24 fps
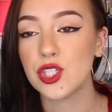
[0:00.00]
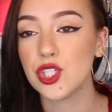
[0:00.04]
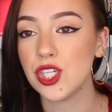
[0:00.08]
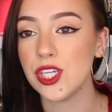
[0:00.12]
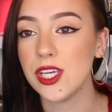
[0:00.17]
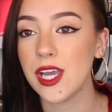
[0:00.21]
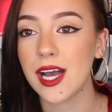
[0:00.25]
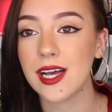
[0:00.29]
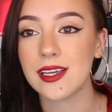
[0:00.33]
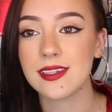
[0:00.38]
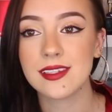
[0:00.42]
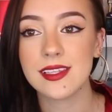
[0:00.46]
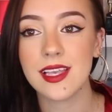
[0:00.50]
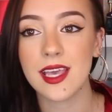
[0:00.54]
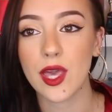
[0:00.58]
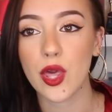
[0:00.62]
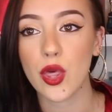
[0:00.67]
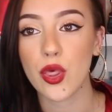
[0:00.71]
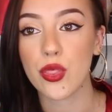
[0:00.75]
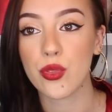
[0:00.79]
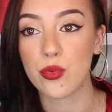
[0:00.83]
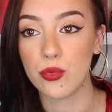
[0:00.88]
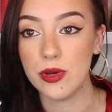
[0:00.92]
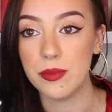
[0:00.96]
She has
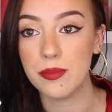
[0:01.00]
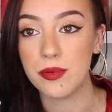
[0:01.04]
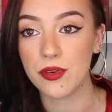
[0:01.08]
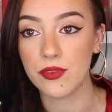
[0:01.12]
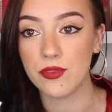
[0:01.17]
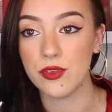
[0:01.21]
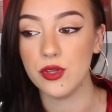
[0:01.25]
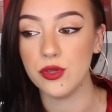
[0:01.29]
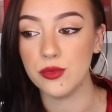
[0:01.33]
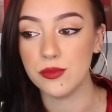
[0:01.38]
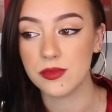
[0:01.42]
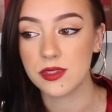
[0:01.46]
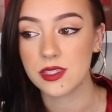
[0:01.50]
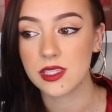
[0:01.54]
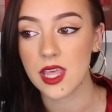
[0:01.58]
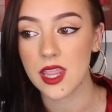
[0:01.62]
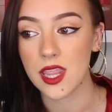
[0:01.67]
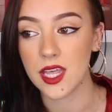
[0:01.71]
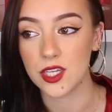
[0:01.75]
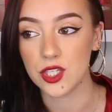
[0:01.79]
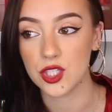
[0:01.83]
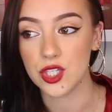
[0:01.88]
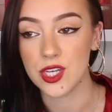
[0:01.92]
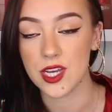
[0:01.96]
like three perfumes
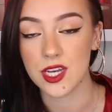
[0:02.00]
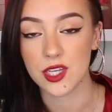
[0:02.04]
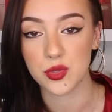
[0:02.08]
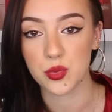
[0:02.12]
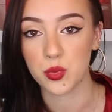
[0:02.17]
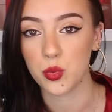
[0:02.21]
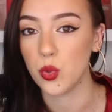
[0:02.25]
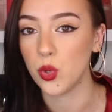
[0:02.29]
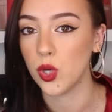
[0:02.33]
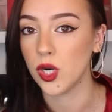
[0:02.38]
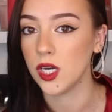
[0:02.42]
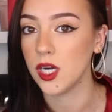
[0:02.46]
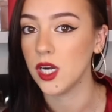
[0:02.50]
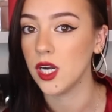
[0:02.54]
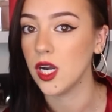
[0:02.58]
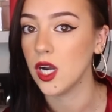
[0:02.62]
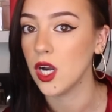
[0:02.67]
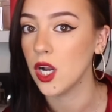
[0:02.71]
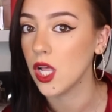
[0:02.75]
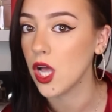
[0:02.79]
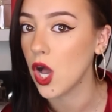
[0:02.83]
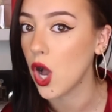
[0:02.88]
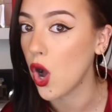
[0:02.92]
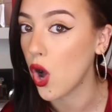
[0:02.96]
that she has
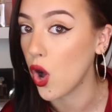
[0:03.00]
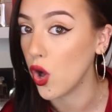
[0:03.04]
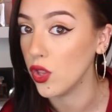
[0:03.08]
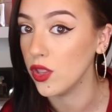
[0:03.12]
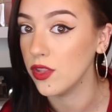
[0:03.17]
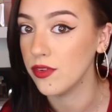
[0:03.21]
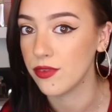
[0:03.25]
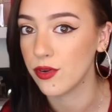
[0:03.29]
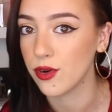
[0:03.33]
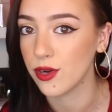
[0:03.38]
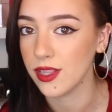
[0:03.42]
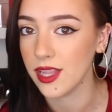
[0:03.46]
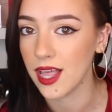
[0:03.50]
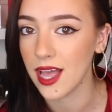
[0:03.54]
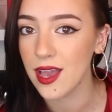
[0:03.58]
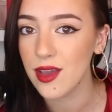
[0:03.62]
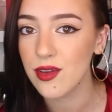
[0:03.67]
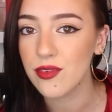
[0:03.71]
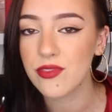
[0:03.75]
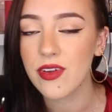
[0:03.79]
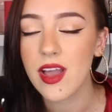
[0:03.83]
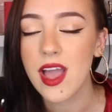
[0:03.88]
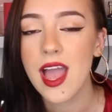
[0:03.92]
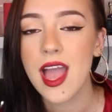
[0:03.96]
worn all of her
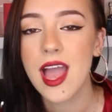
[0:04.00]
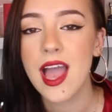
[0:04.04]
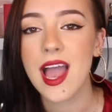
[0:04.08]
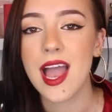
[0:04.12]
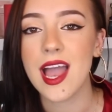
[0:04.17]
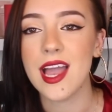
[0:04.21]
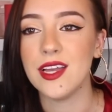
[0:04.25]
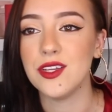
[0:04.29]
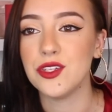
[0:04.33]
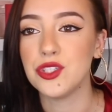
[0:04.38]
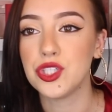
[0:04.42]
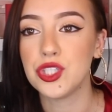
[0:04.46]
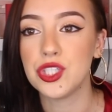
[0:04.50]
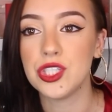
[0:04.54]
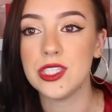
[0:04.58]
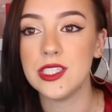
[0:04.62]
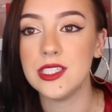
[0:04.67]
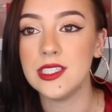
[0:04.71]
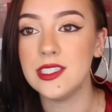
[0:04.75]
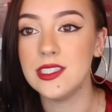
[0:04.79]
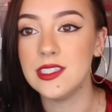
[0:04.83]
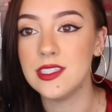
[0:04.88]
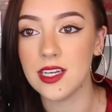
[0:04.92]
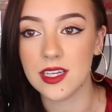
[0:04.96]
life, and
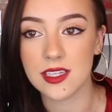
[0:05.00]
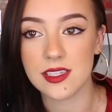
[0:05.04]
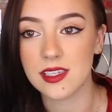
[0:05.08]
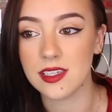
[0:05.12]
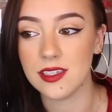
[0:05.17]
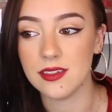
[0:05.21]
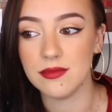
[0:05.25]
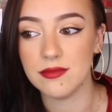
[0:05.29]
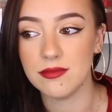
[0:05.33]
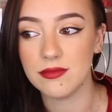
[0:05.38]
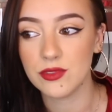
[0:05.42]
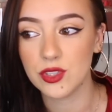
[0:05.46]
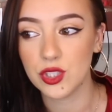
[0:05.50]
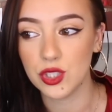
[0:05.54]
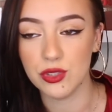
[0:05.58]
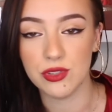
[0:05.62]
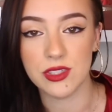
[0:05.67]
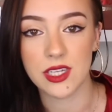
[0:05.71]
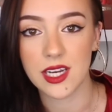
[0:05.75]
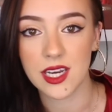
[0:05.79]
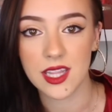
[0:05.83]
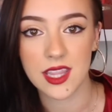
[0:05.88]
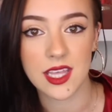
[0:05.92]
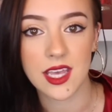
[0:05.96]
she doesn't
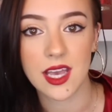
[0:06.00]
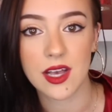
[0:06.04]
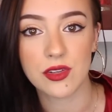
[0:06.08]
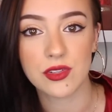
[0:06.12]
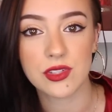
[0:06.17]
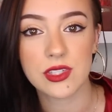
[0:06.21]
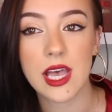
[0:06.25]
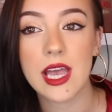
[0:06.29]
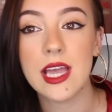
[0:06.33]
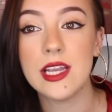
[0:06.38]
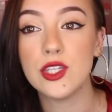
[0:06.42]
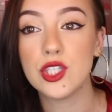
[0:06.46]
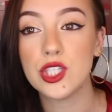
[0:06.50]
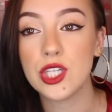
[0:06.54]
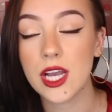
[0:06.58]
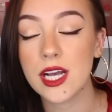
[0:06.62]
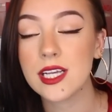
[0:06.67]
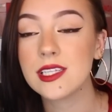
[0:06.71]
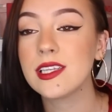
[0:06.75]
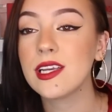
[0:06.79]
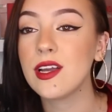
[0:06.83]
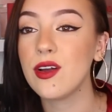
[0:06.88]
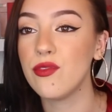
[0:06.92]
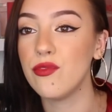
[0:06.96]
choose anything else. And she
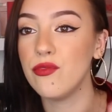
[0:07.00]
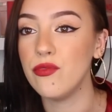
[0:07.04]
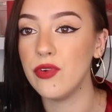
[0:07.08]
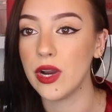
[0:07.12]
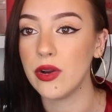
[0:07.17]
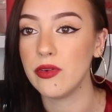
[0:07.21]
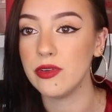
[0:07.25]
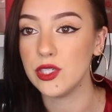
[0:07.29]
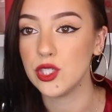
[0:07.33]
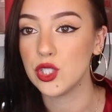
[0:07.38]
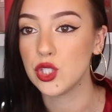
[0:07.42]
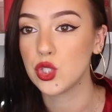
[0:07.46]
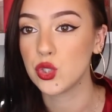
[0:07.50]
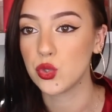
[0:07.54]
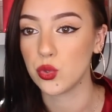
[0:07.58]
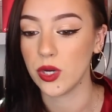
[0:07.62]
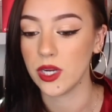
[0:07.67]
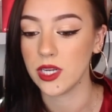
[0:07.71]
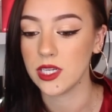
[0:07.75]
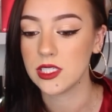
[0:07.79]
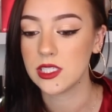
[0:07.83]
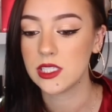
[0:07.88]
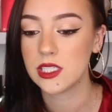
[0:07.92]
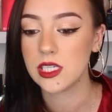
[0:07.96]
has like a very
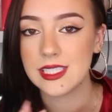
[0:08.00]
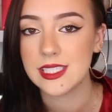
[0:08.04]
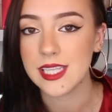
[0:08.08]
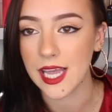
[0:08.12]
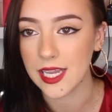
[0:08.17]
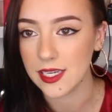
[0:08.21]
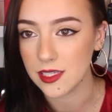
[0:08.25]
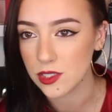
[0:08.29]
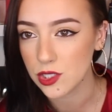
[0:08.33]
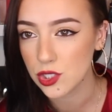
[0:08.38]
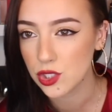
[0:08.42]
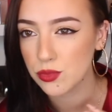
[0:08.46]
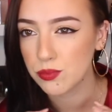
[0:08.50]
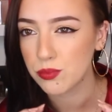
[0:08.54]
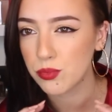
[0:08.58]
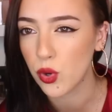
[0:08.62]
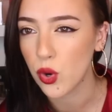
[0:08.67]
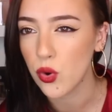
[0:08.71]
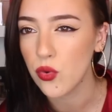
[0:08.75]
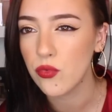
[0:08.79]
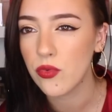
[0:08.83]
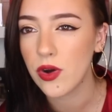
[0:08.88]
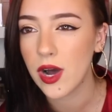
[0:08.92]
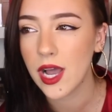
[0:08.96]
strict scent
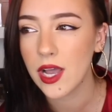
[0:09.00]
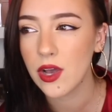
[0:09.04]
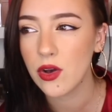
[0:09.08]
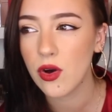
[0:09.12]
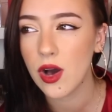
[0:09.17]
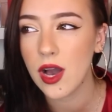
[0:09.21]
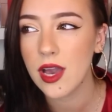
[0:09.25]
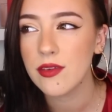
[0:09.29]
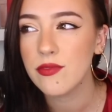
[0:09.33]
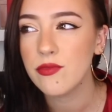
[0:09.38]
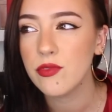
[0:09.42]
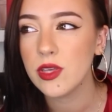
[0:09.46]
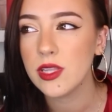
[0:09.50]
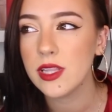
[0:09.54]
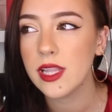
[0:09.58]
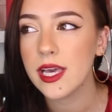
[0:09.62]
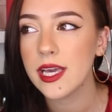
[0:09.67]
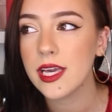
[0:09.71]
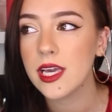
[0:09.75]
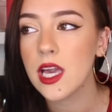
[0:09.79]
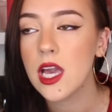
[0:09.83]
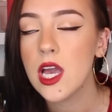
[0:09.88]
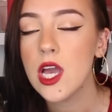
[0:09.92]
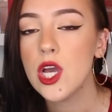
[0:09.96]
profile. I feel
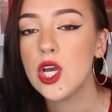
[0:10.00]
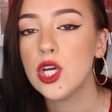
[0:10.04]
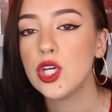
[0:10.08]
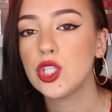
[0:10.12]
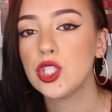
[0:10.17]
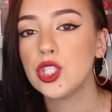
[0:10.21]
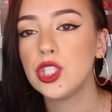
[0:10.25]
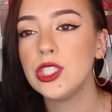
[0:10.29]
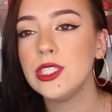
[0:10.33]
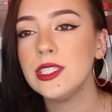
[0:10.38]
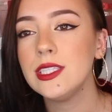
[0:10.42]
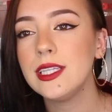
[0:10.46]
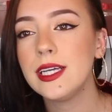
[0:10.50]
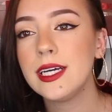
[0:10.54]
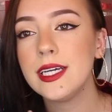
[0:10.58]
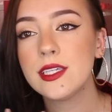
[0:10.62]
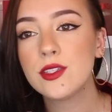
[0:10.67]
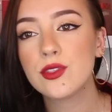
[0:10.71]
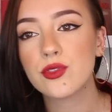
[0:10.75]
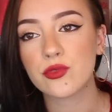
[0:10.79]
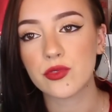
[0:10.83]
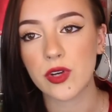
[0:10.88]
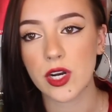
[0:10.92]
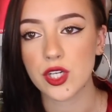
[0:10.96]
like she
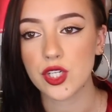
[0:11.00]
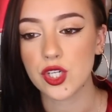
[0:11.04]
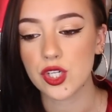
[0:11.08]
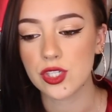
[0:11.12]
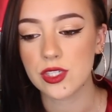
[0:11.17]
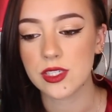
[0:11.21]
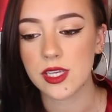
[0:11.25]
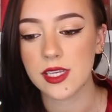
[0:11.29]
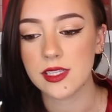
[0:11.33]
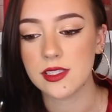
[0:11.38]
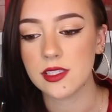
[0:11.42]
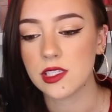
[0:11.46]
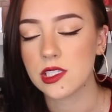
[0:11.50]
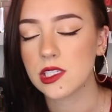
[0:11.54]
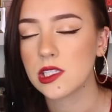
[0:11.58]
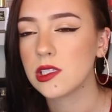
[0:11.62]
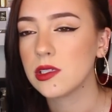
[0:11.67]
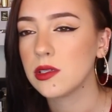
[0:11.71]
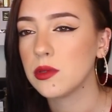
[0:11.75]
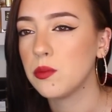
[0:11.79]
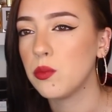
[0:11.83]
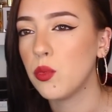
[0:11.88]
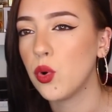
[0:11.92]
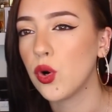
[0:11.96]
likes fresher
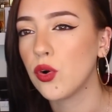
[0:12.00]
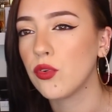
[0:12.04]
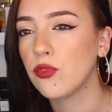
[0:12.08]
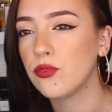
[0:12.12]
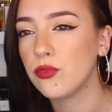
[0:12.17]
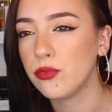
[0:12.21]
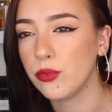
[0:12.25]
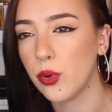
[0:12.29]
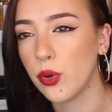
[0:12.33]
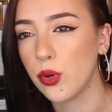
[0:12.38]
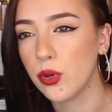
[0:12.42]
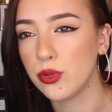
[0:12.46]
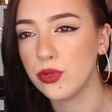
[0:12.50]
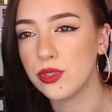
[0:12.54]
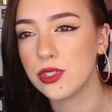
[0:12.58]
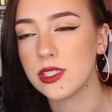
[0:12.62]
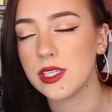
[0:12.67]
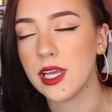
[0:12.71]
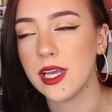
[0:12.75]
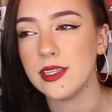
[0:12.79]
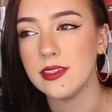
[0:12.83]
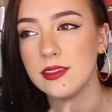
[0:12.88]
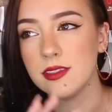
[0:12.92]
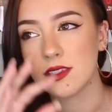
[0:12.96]
scents, more floral
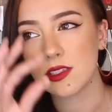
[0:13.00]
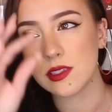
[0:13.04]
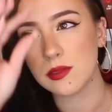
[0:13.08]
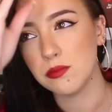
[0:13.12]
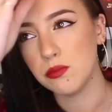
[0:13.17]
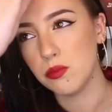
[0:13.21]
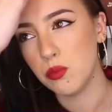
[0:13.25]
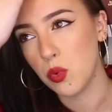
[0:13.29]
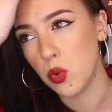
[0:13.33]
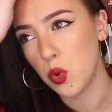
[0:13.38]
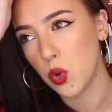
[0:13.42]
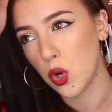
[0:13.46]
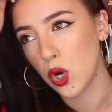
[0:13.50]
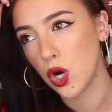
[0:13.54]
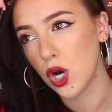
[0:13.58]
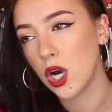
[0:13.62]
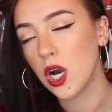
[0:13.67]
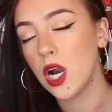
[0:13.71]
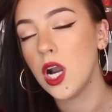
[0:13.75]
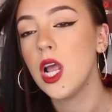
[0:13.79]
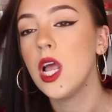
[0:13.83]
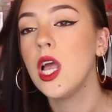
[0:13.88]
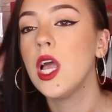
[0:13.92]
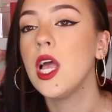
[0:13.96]
scents,
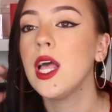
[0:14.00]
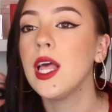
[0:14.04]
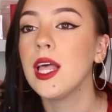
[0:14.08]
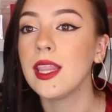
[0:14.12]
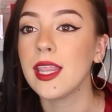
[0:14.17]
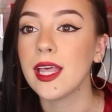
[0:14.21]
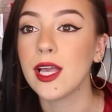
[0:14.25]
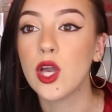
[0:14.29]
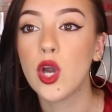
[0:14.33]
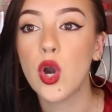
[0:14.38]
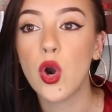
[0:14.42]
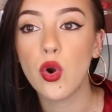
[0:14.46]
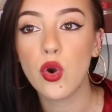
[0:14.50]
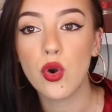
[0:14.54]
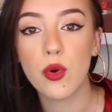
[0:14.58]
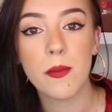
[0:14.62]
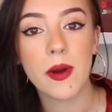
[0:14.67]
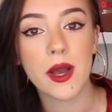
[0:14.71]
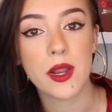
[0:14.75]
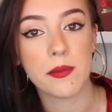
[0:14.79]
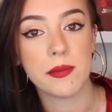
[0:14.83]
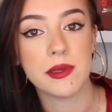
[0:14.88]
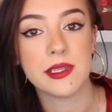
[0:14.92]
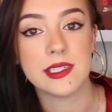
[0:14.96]
more like Coco
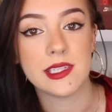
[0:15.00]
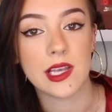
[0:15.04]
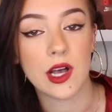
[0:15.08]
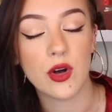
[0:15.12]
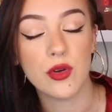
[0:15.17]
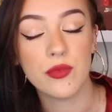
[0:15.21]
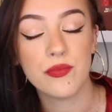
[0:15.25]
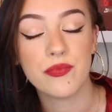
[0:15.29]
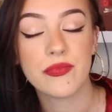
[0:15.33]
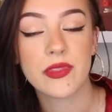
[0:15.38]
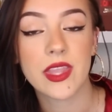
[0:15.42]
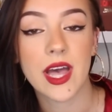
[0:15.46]
Mademoiselle.